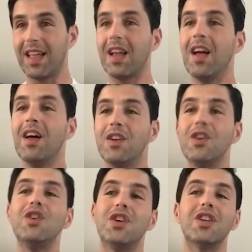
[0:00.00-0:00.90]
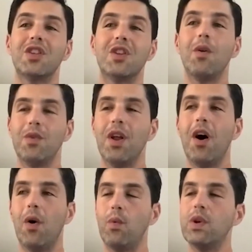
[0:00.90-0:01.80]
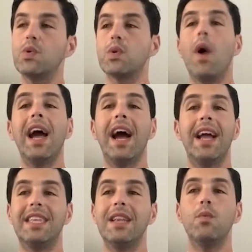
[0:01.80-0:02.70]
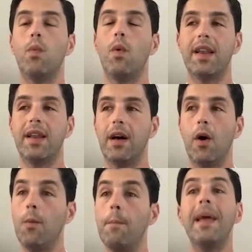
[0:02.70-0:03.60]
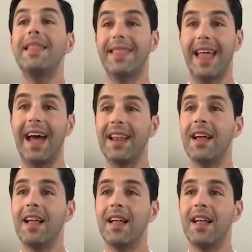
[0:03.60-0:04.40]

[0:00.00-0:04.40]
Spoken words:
Like, you just don't know, which was why I didn't want to omit that,